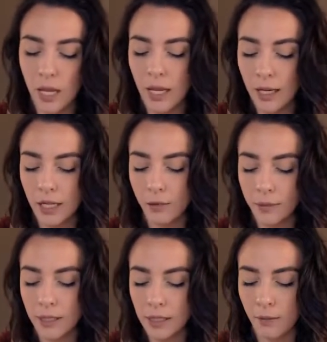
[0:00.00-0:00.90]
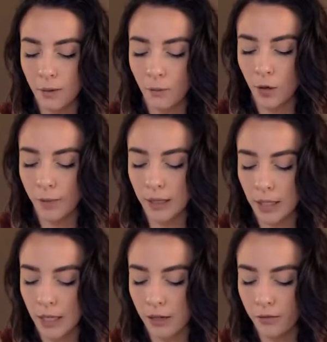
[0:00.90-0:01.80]
Can you please tell me more about the
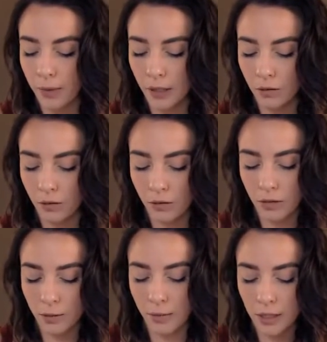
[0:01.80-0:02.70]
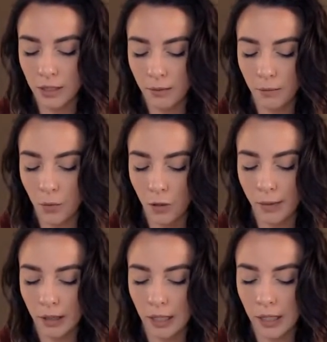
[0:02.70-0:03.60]
Eight of Pentacles? Please tell me more
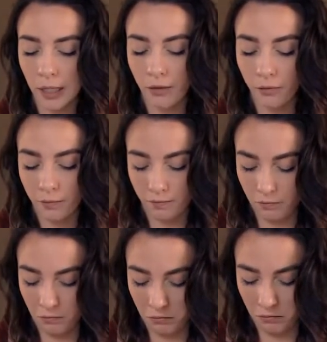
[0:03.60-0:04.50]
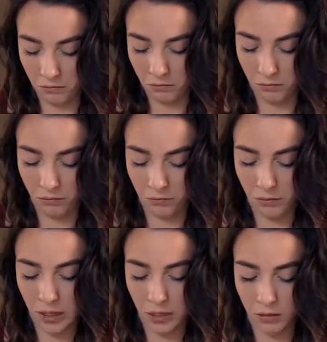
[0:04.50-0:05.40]
about that Eight of
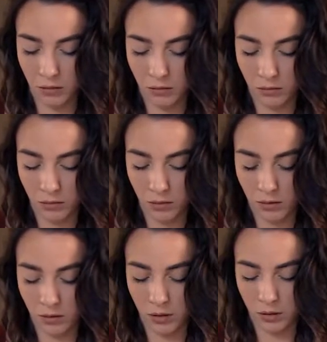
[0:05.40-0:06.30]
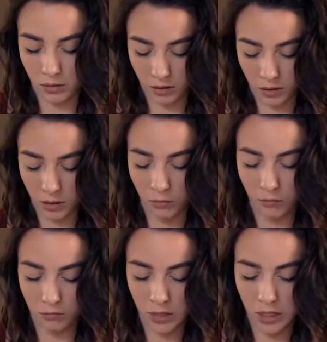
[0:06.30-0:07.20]
Pentacles. That's too
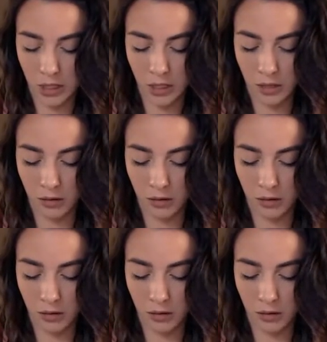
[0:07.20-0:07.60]
many.